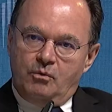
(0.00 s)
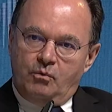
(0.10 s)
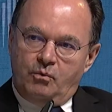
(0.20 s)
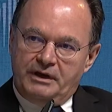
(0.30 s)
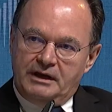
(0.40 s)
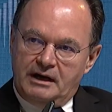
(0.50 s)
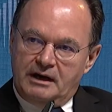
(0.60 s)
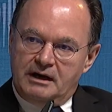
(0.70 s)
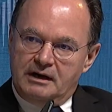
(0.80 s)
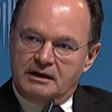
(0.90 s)
we
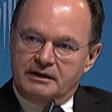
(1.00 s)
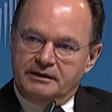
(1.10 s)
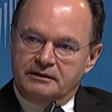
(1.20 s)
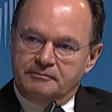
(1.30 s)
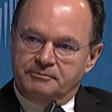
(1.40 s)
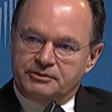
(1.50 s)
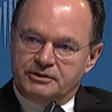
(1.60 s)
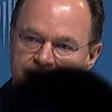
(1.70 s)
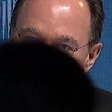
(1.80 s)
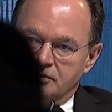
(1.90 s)
are in a
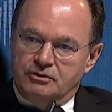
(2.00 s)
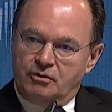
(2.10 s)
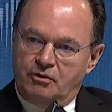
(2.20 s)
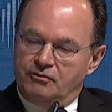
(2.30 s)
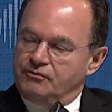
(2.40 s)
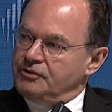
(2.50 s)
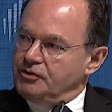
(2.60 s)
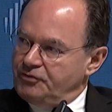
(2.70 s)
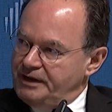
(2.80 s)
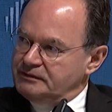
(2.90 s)
position of the
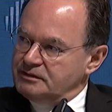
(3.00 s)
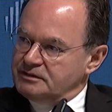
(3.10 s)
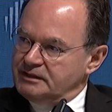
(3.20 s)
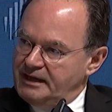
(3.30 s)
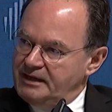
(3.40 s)
greatest